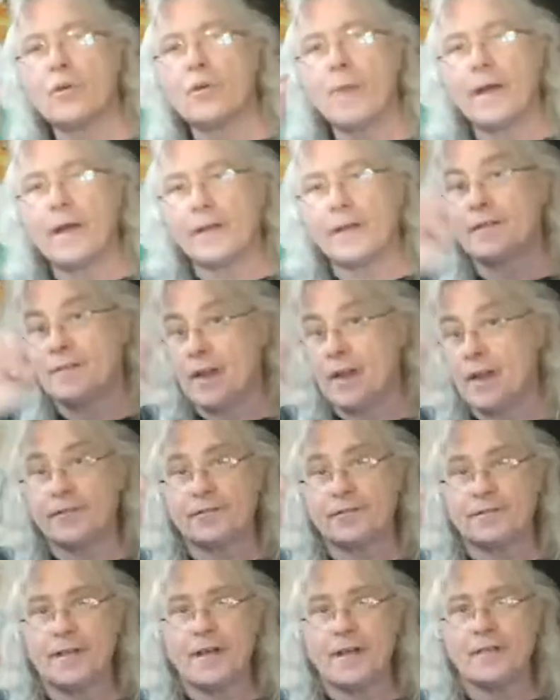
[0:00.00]
like Nez
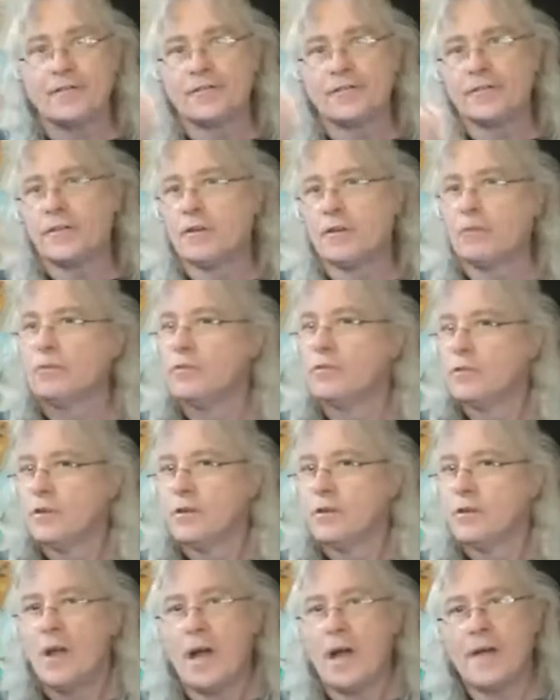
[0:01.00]
says, you know,
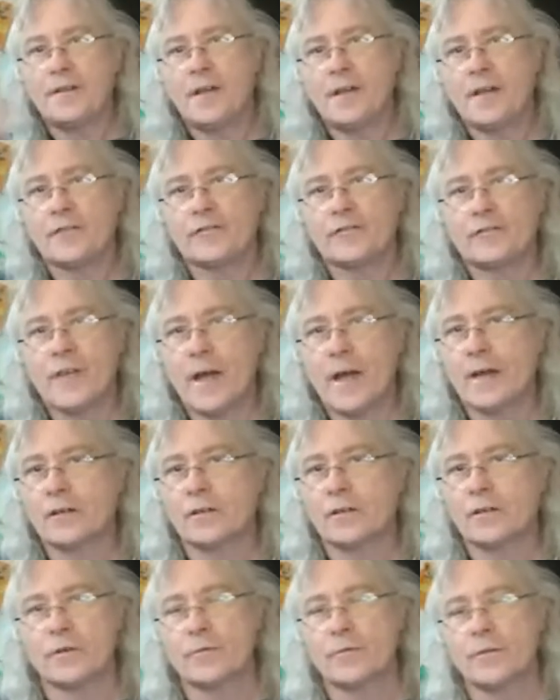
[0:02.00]
on the headstock, it would
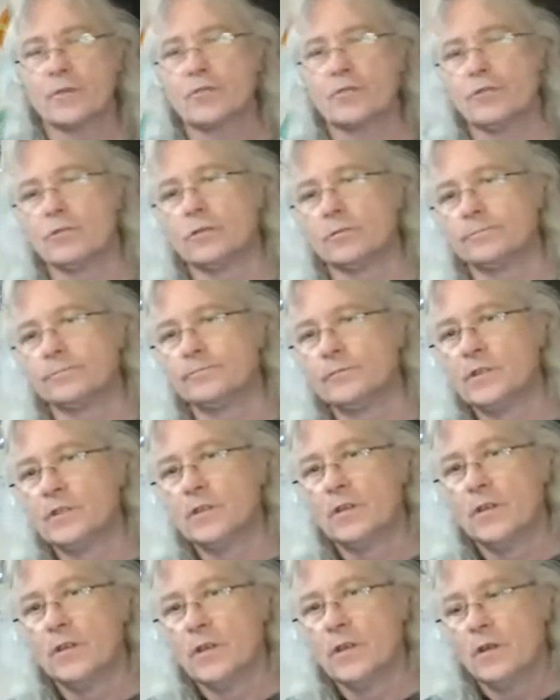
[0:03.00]
have been cool.
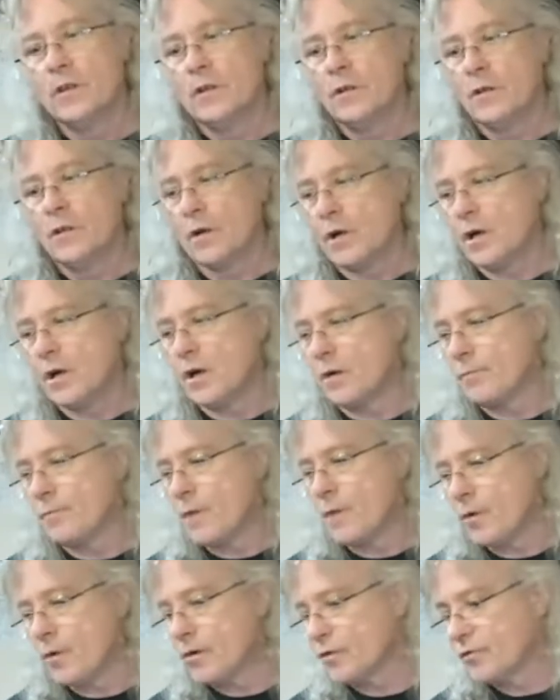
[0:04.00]
I
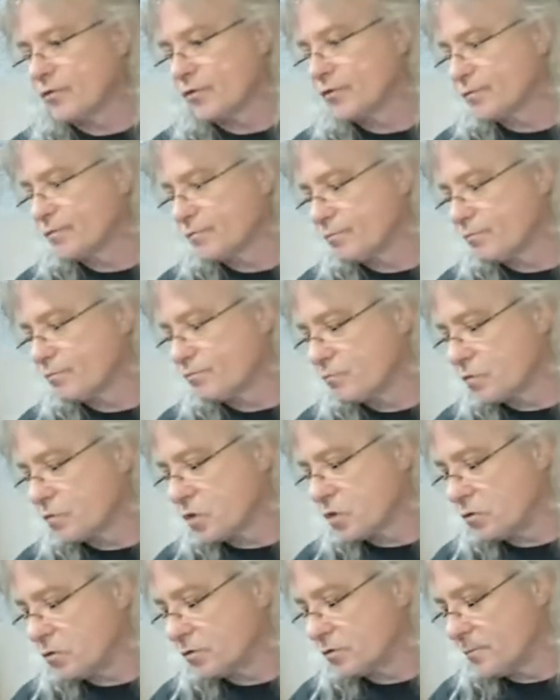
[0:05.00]
would have just
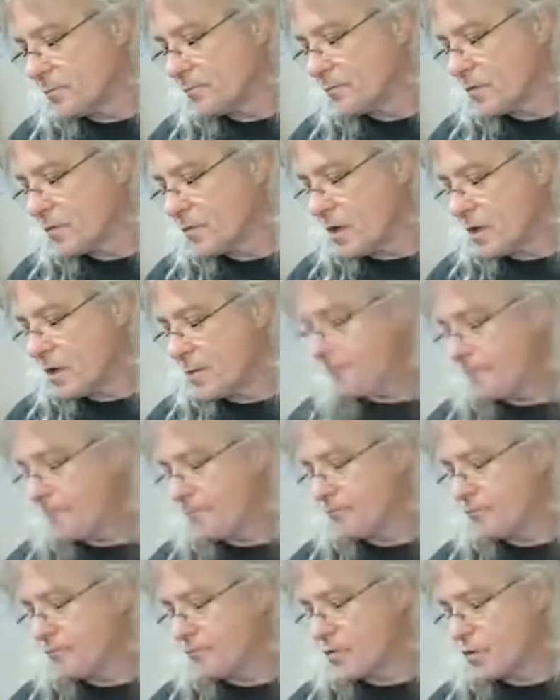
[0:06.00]
told him to
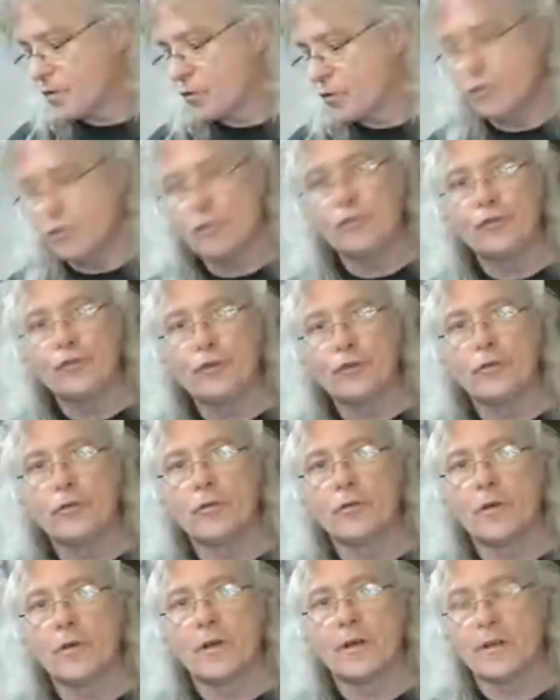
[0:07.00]
use your
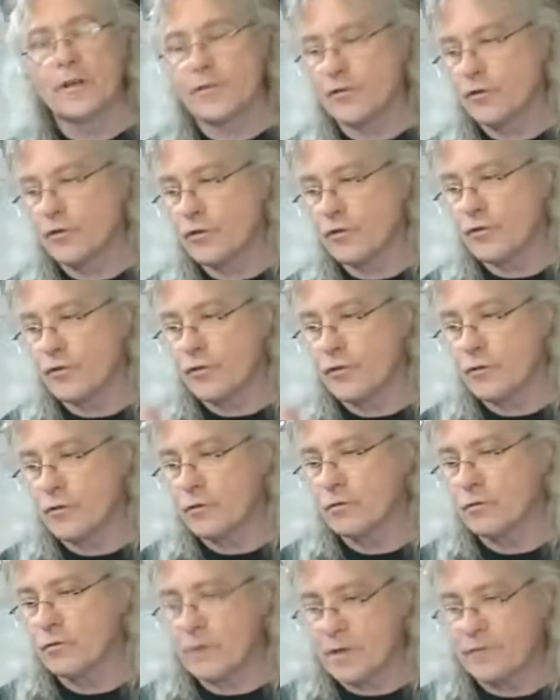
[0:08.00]

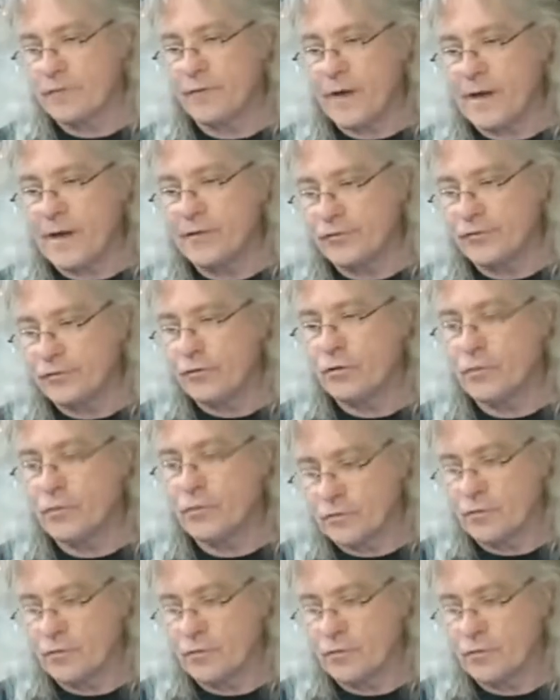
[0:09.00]
advice, your